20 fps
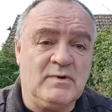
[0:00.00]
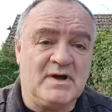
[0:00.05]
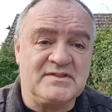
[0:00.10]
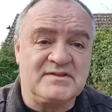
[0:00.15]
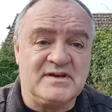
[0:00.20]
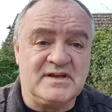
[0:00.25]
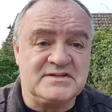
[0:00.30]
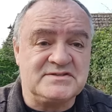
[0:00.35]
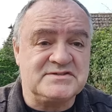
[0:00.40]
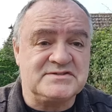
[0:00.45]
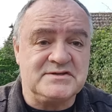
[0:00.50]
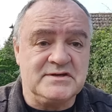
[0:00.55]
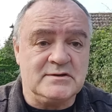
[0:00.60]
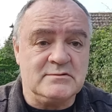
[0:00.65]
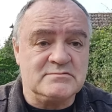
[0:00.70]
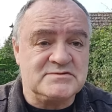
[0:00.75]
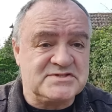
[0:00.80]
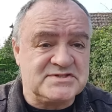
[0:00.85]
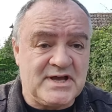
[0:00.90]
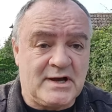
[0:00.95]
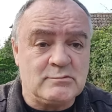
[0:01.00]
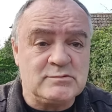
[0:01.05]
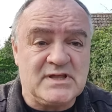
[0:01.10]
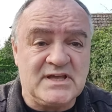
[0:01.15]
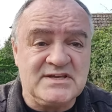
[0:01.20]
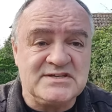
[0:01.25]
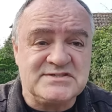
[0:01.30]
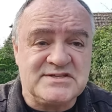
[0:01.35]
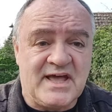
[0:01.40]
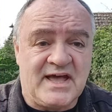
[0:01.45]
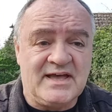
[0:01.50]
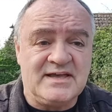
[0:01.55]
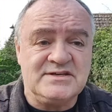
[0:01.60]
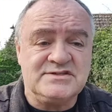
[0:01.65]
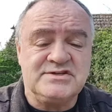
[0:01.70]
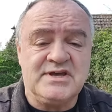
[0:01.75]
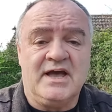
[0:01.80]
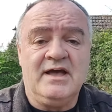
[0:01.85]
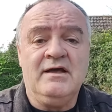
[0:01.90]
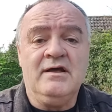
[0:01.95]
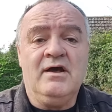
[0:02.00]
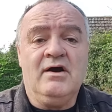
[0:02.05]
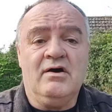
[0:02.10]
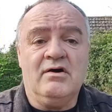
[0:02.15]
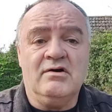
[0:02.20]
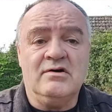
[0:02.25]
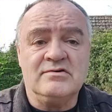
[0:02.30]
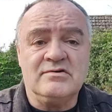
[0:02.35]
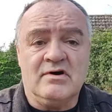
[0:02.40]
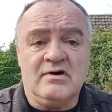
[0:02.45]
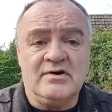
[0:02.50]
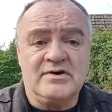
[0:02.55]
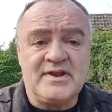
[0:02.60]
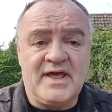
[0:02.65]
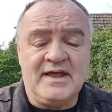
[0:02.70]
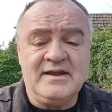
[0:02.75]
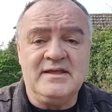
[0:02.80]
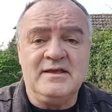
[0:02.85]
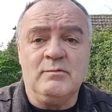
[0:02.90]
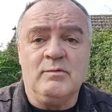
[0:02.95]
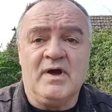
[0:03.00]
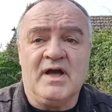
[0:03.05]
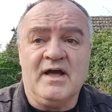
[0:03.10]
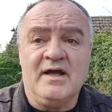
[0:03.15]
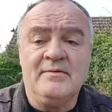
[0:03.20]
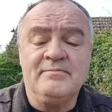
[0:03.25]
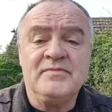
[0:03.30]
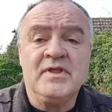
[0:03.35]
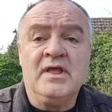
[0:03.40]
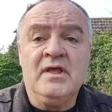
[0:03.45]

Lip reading: Whether it's to Southeast Asia or anywhere.